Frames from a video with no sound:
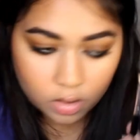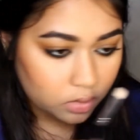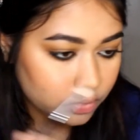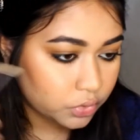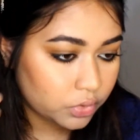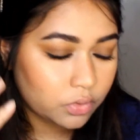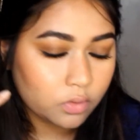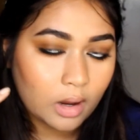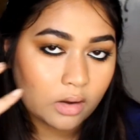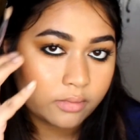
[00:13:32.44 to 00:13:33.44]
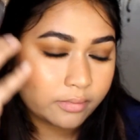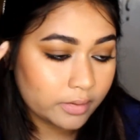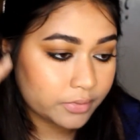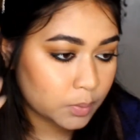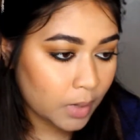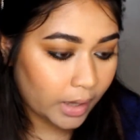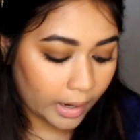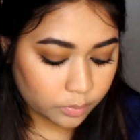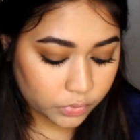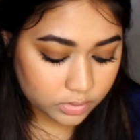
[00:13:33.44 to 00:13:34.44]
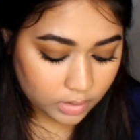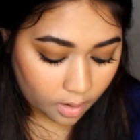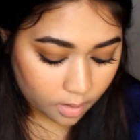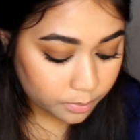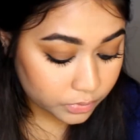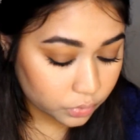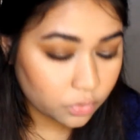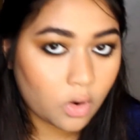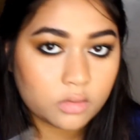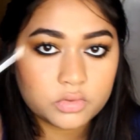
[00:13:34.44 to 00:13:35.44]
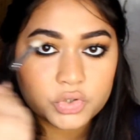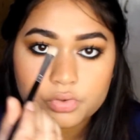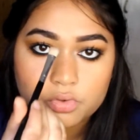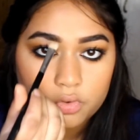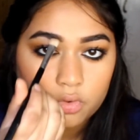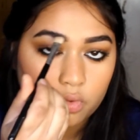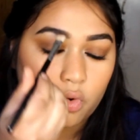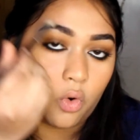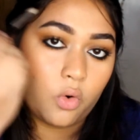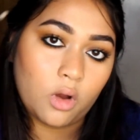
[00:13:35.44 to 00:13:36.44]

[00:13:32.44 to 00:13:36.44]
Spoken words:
to, you know, kind of lift my eyebrows up. Do not just, you know, go